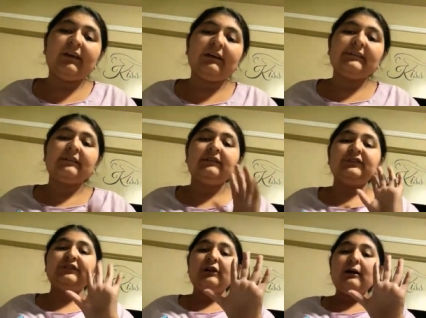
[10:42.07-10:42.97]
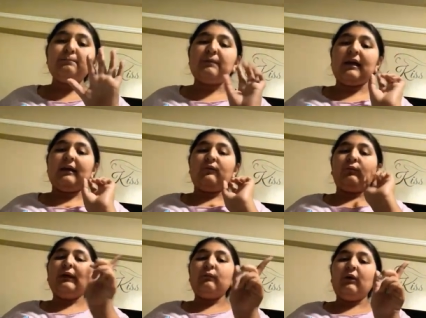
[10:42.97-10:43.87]
You guys could stop,
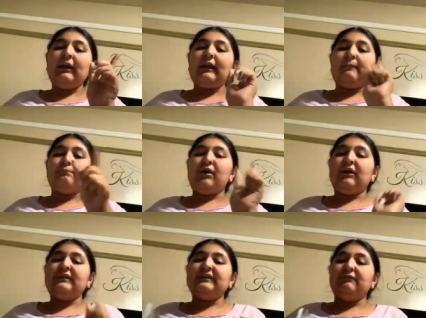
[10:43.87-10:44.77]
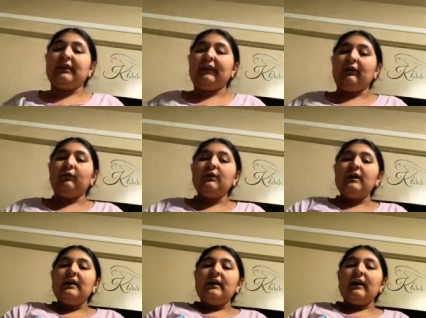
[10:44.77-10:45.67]
rewind, and pause the video
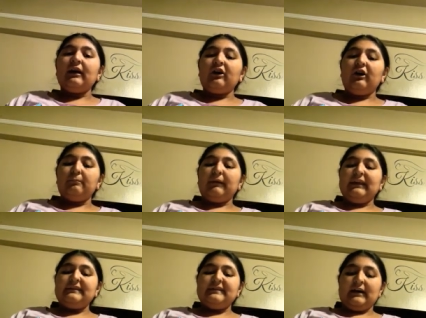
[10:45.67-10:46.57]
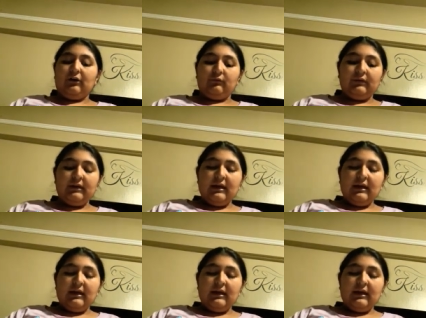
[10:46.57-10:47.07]
and copy it down.